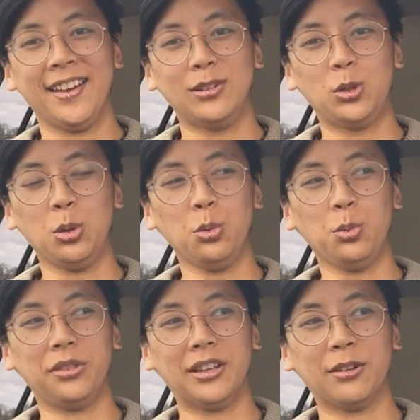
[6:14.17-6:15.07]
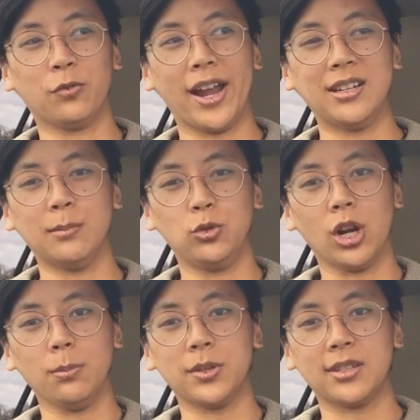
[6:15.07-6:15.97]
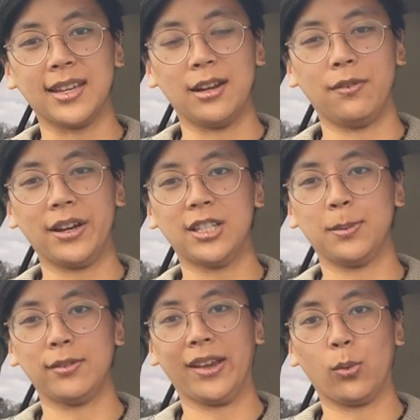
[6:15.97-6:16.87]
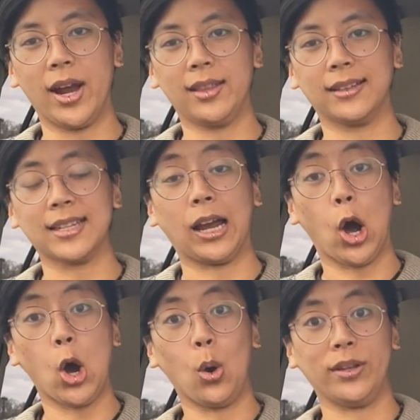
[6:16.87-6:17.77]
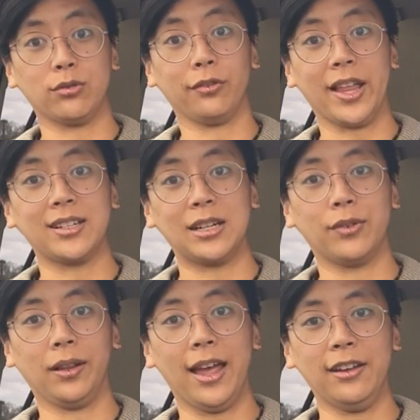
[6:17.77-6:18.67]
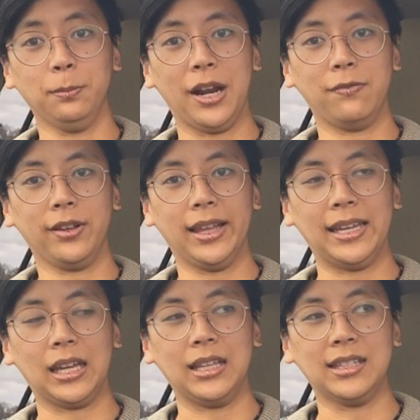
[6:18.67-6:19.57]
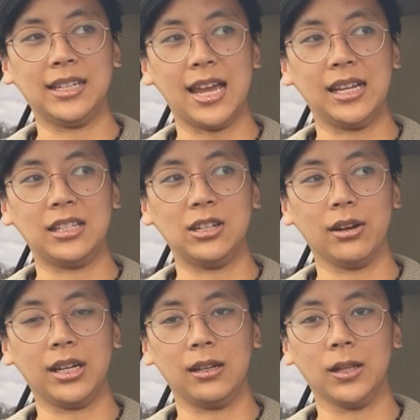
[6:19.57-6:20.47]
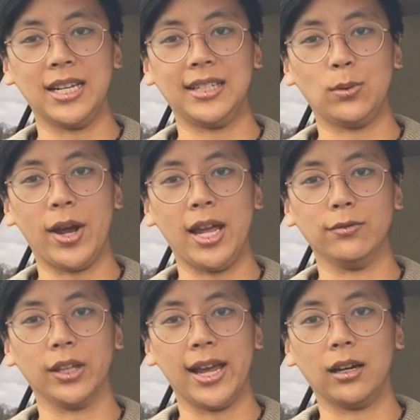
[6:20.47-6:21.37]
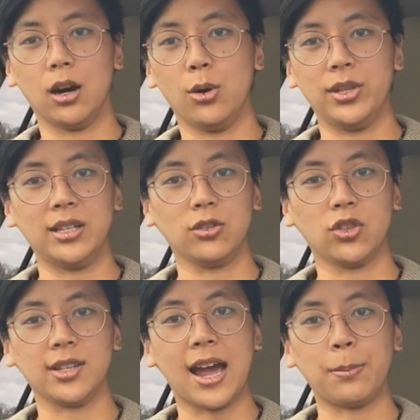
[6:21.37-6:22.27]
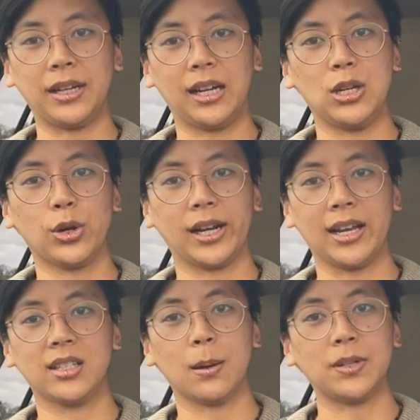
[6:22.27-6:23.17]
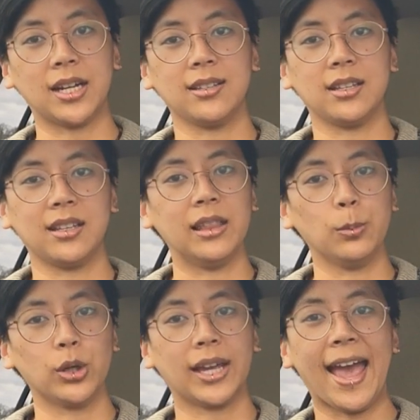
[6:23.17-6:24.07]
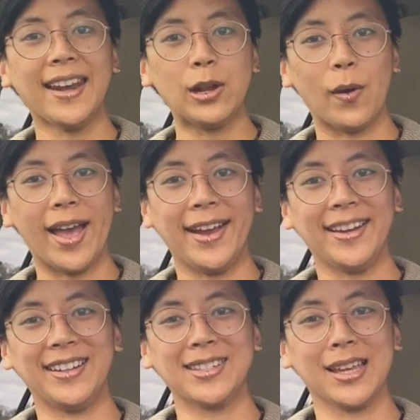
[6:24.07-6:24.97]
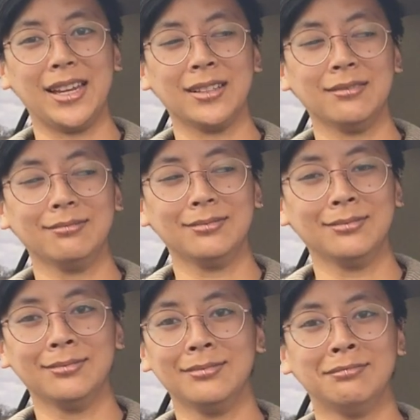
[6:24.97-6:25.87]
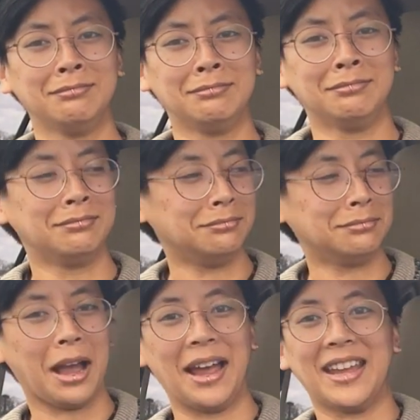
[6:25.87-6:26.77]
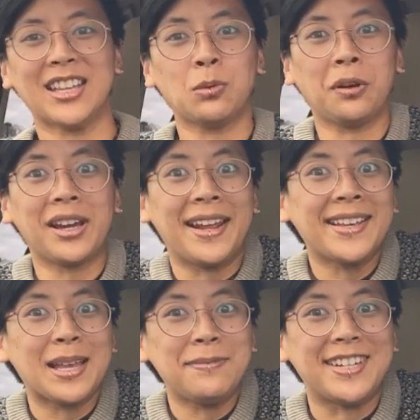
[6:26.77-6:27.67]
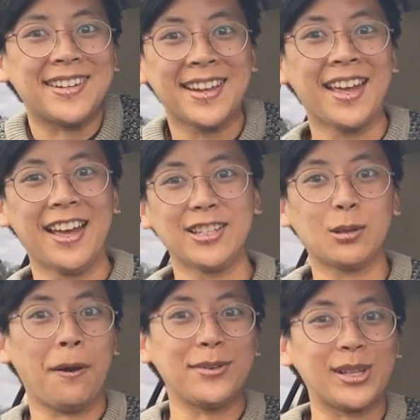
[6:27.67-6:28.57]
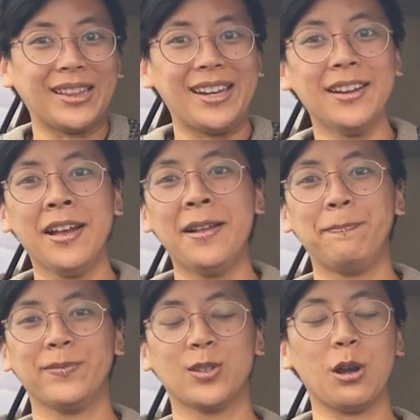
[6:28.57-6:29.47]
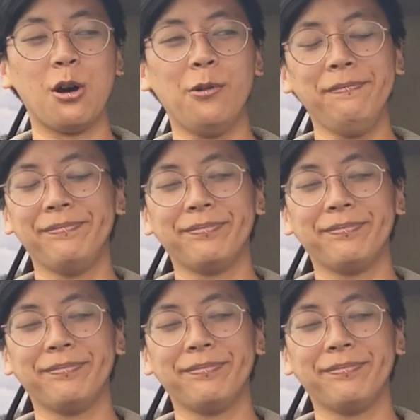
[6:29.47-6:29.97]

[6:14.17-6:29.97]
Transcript: do the random jumps in a very specific way that's like, oh, it's reflecting real life, but I feel like instead it's done in a lazy way of like, oh, this is just happening and you're going to accept it because it's in the book anyway. And it's like, I guess we're going to accept it, supposedly. So